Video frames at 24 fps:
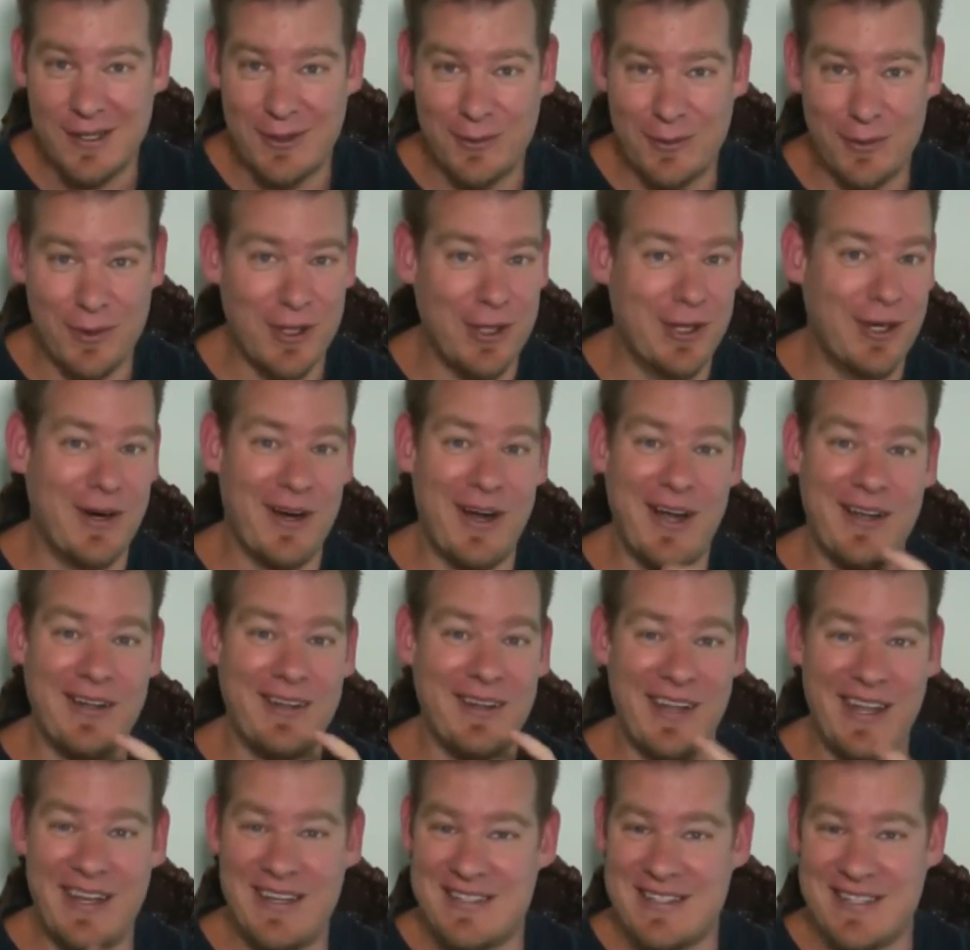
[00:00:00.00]
We are on
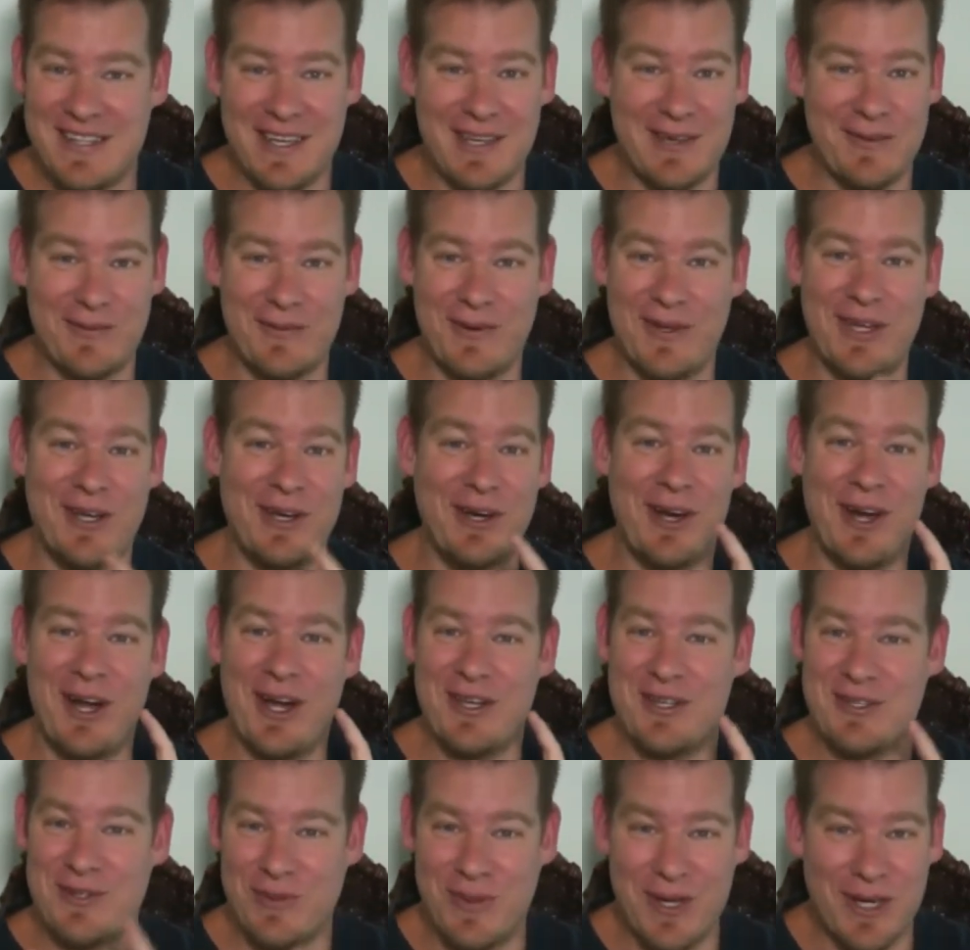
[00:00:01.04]
LinkedIn. We are
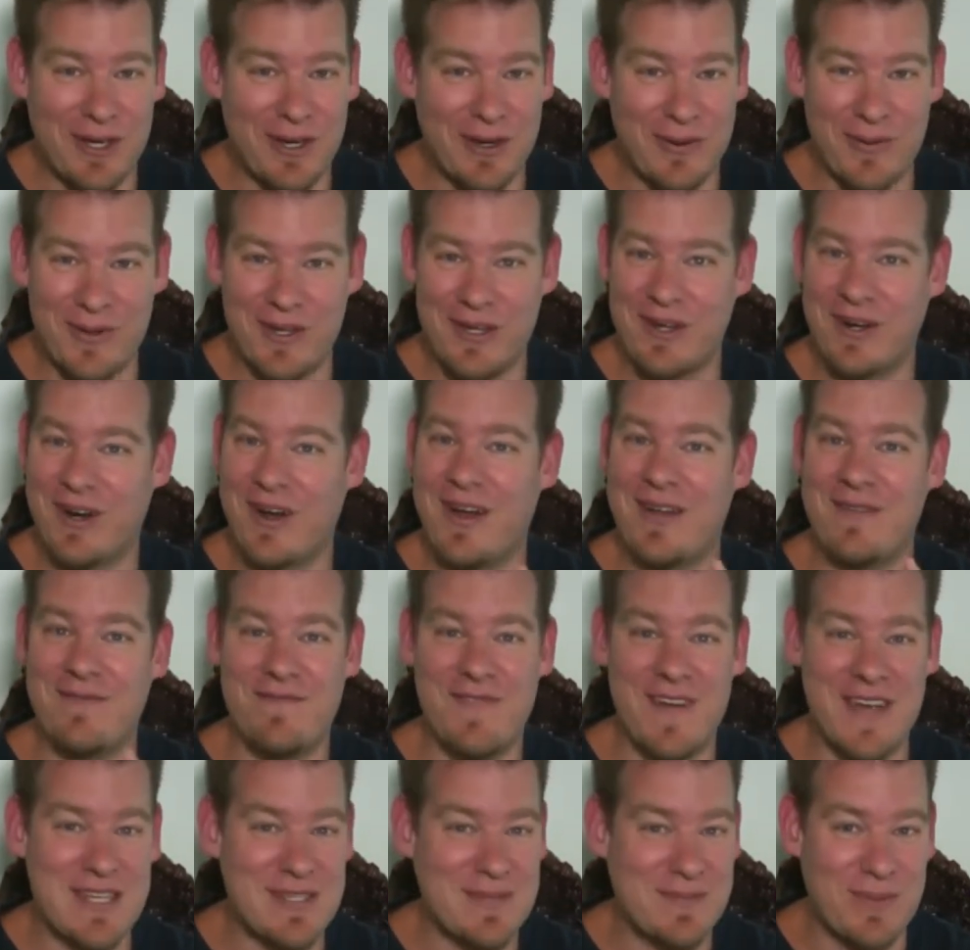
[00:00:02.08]
on Twitter. We are on
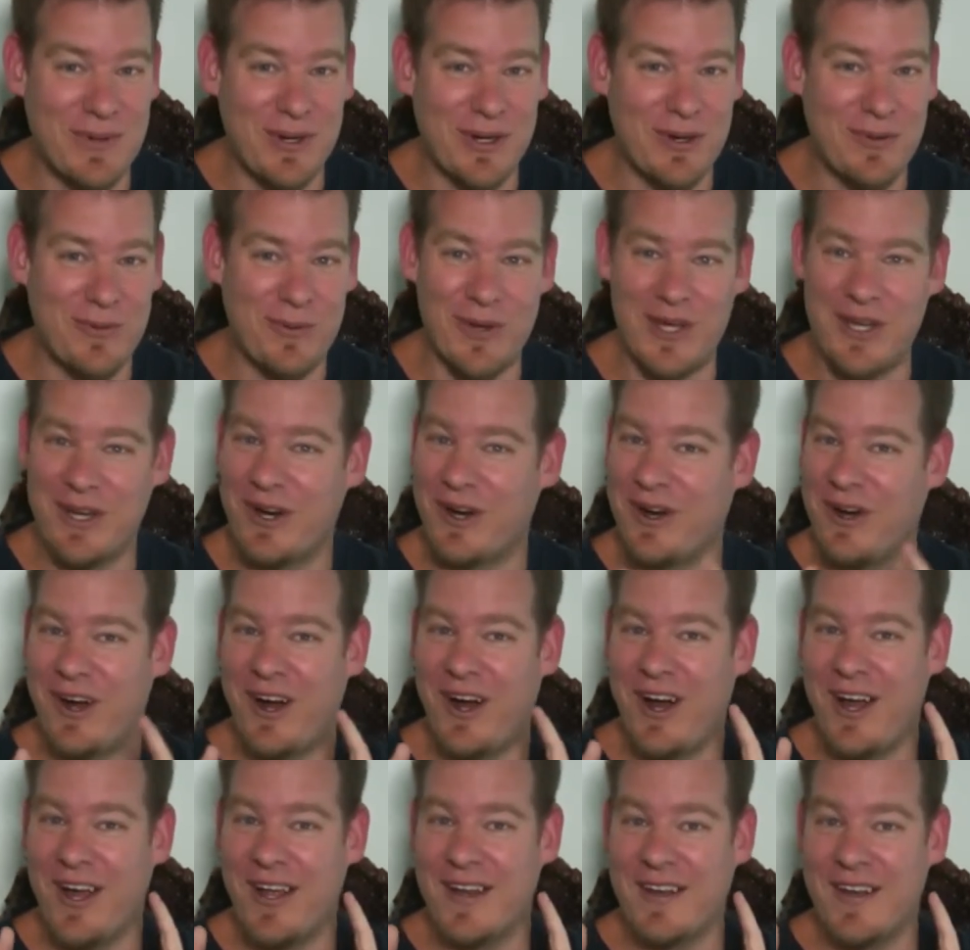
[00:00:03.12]
Facebook. We are
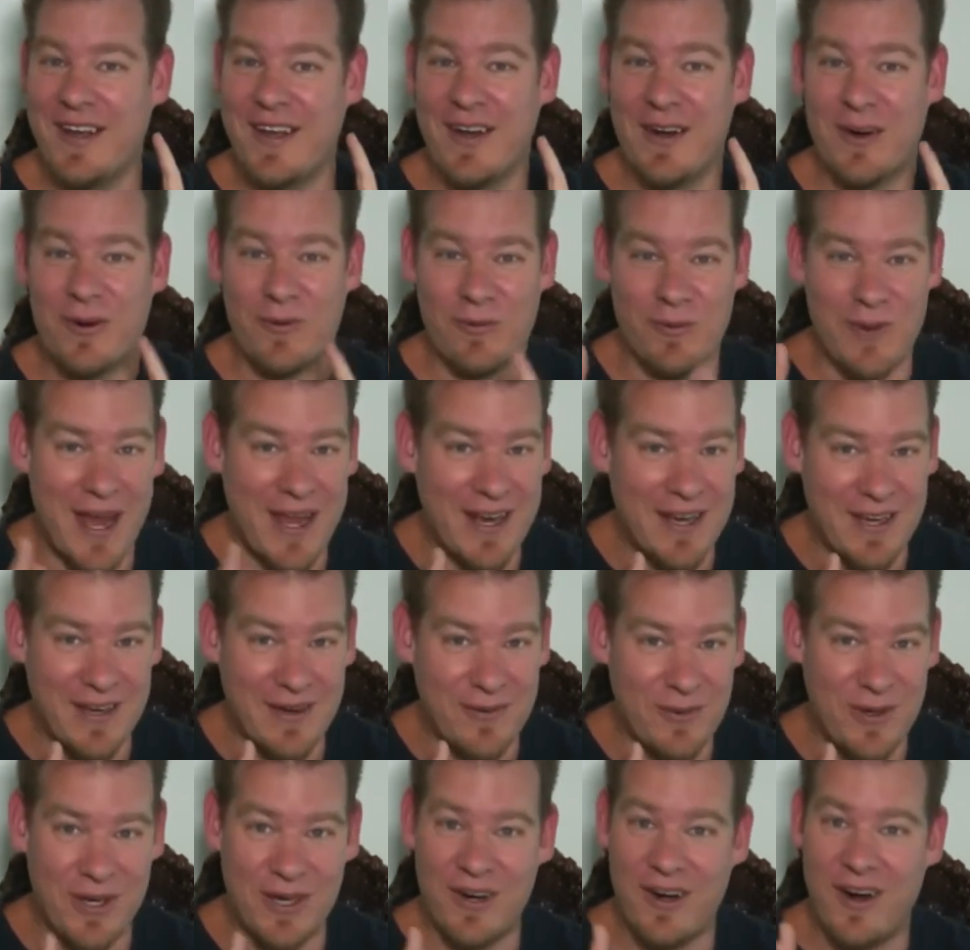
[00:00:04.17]
on Reddit.
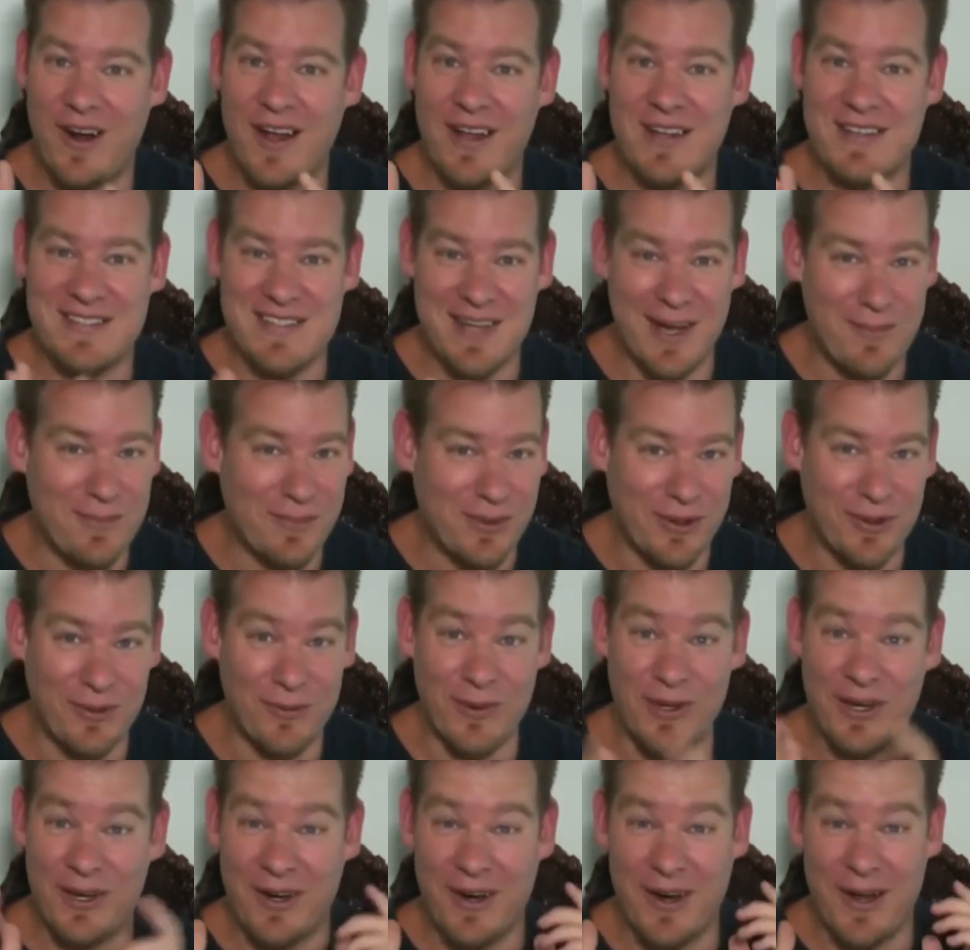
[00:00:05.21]
We are on Tumblr.
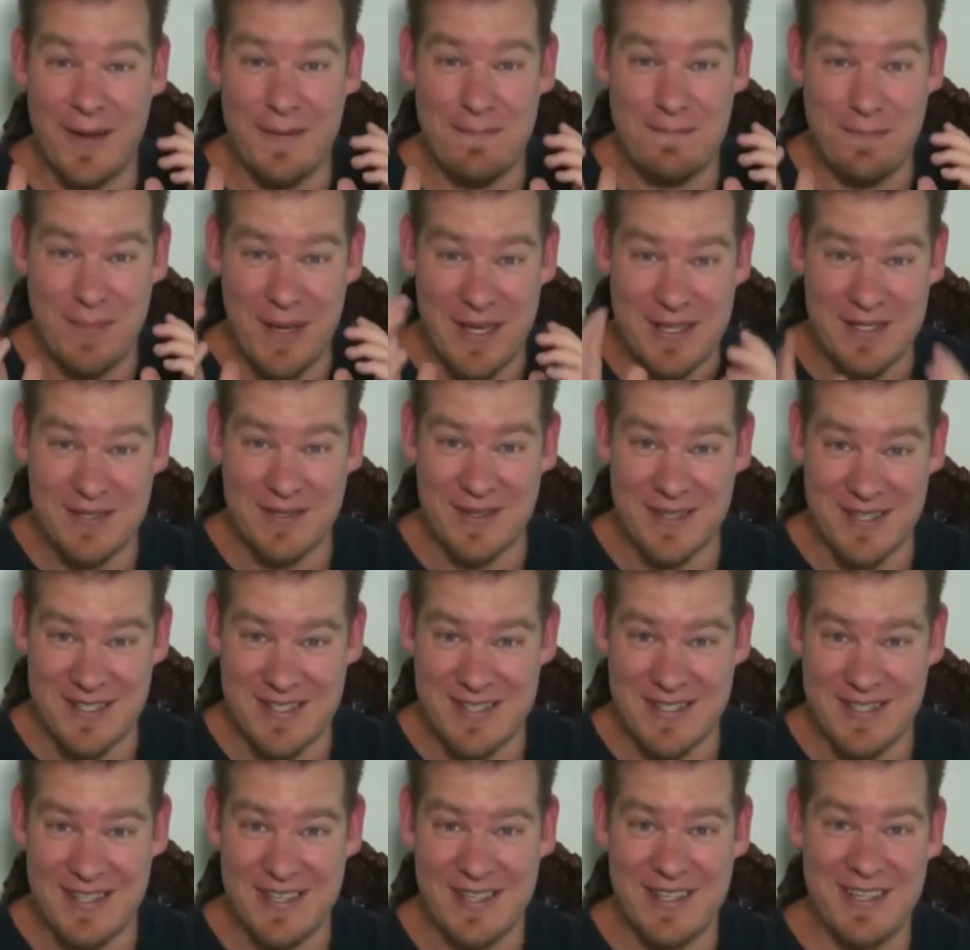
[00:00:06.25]
We are on
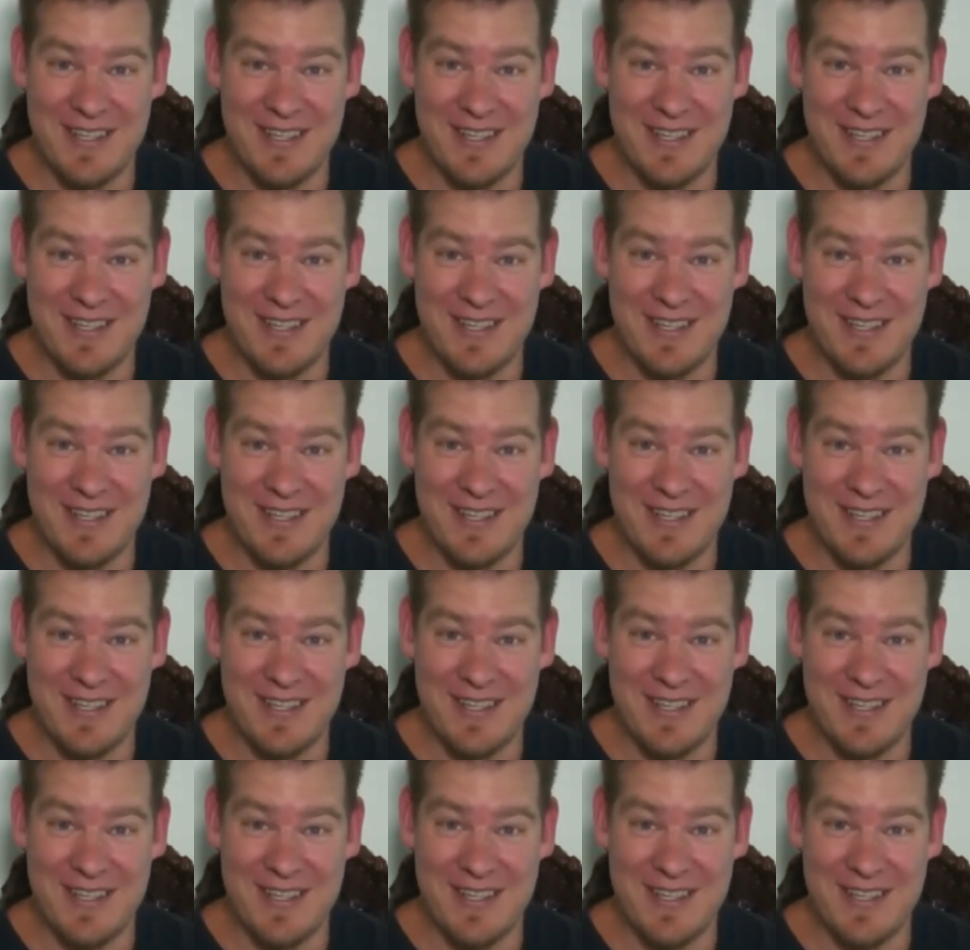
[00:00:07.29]
Pinterest.